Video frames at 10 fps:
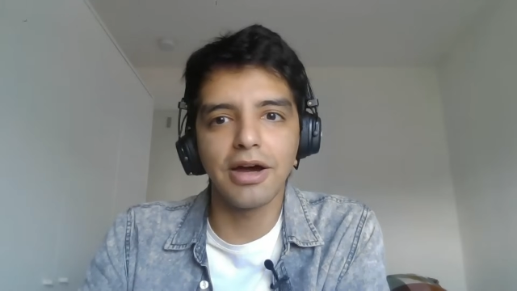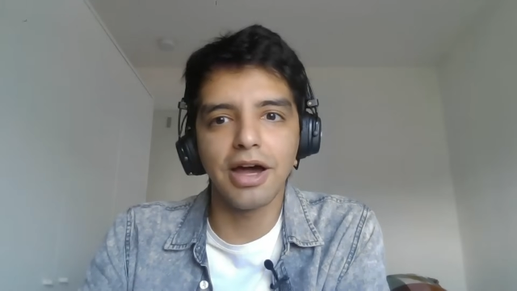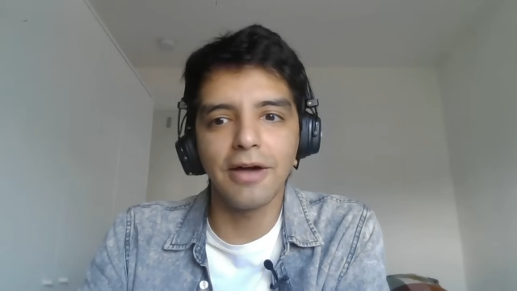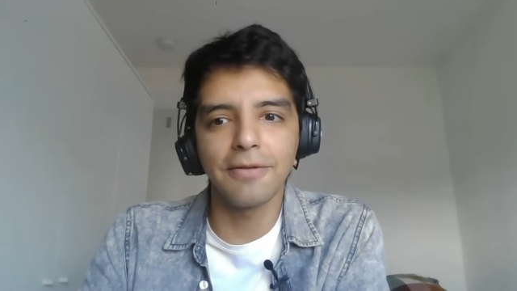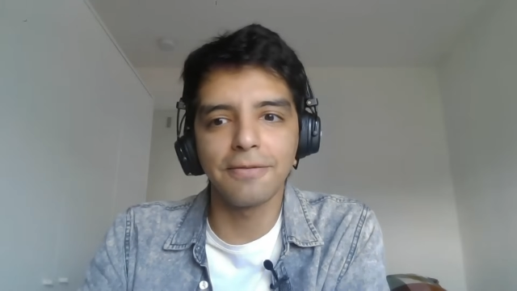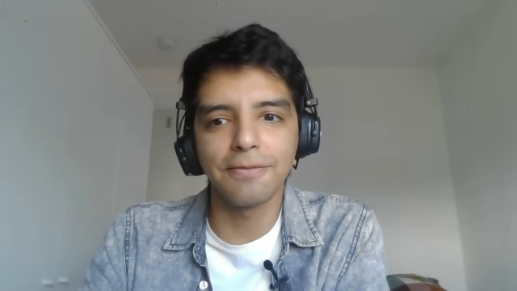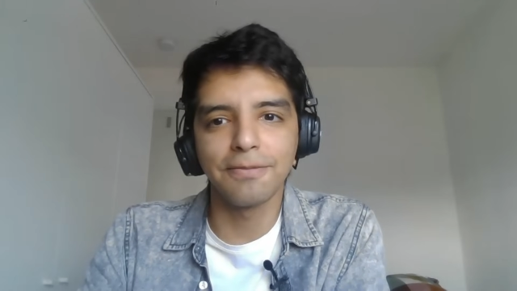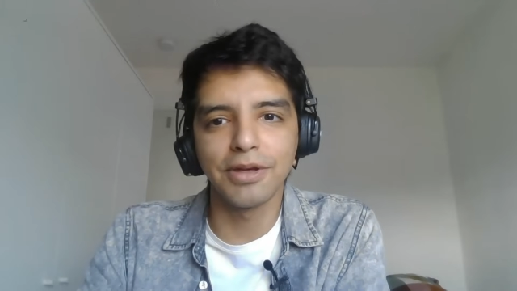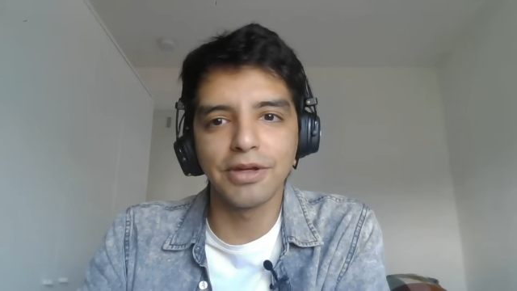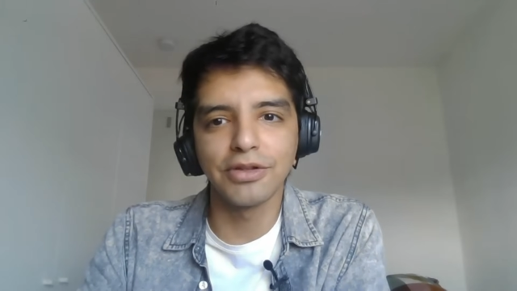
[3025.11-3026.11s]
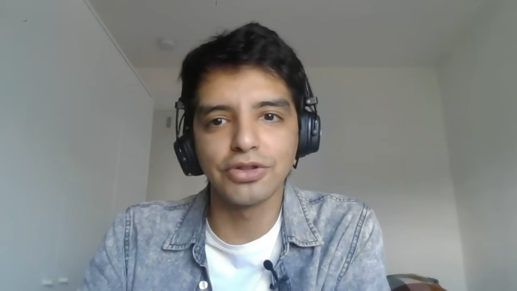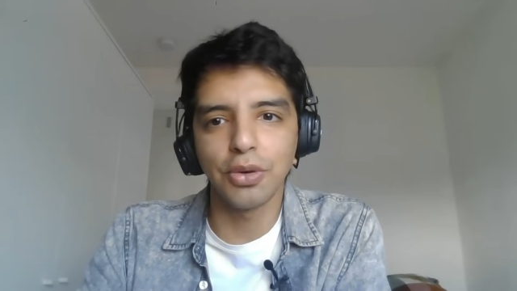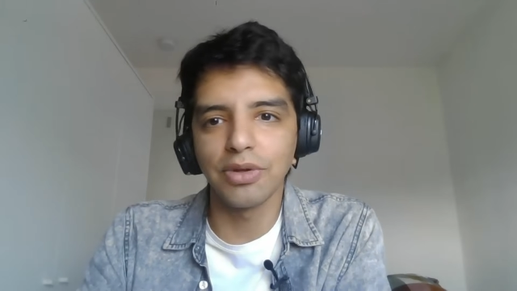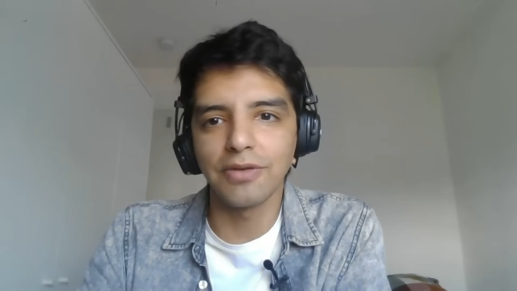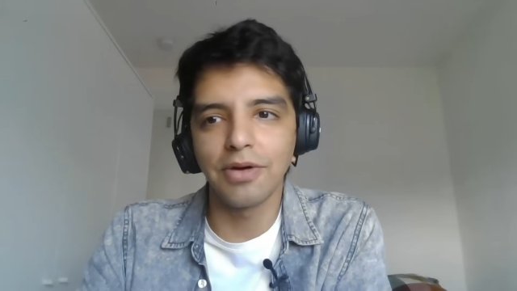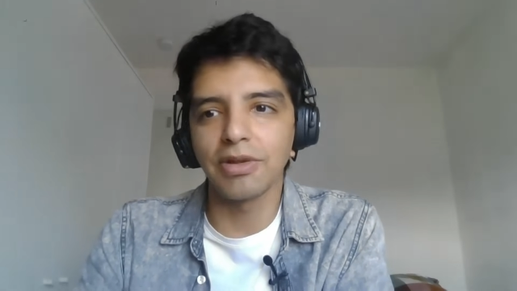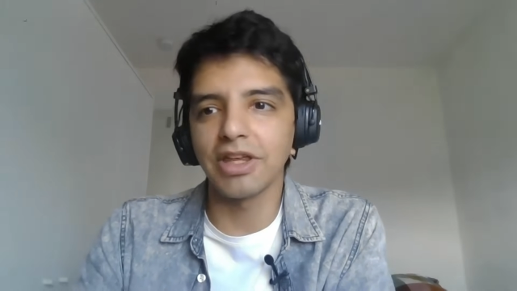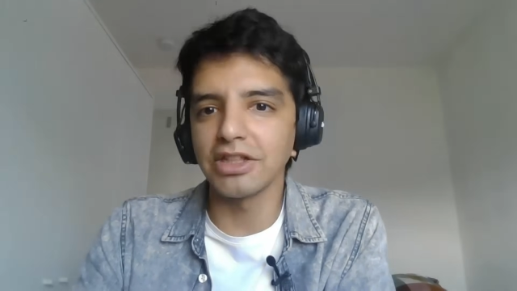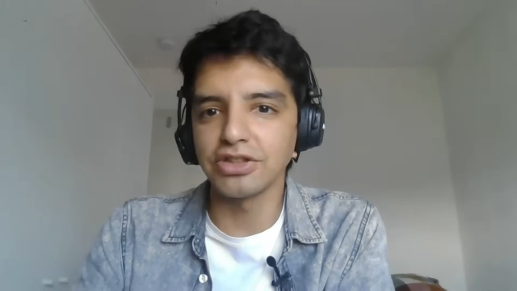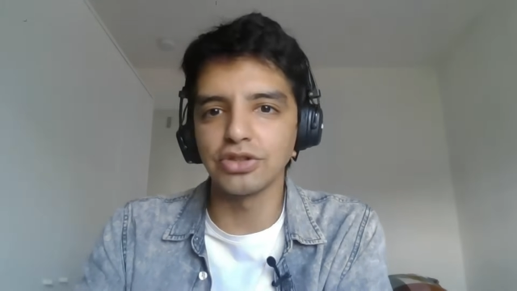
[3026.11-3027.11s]
have been showing different
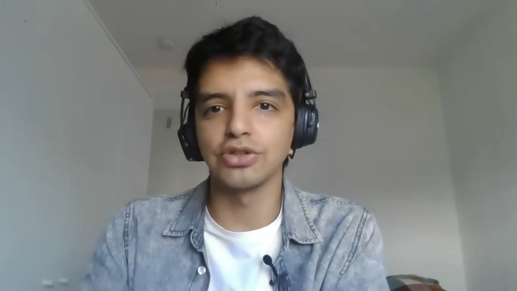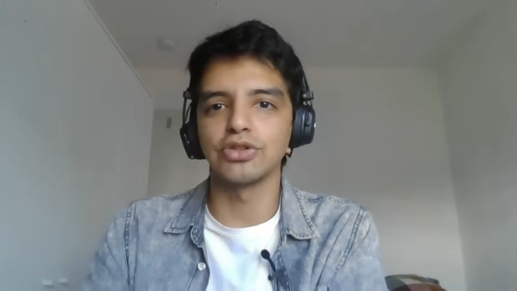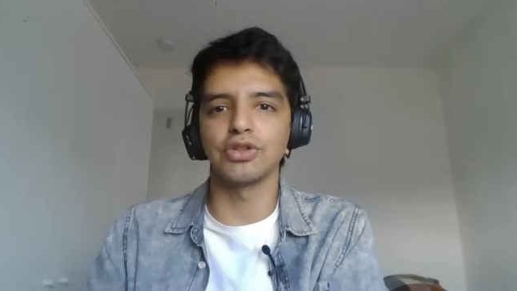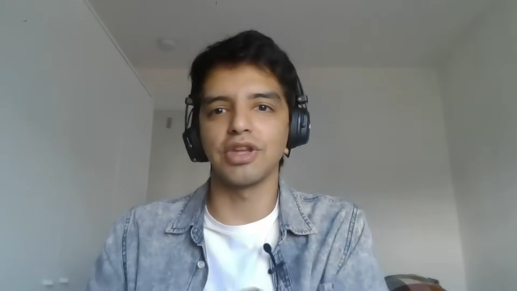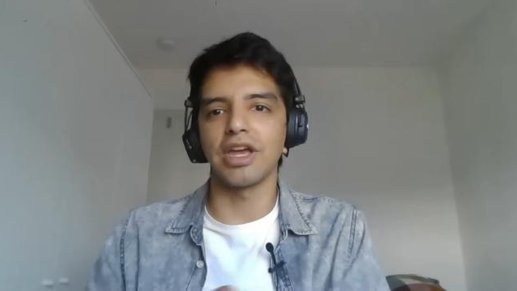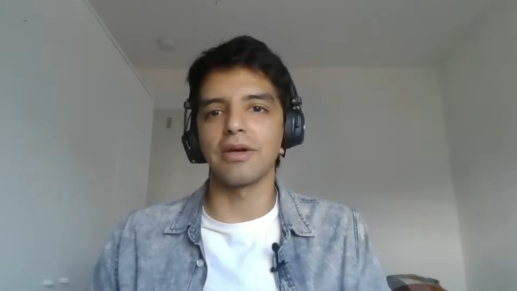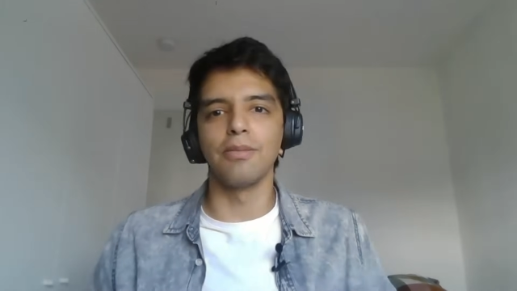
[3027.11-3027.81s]
applications to like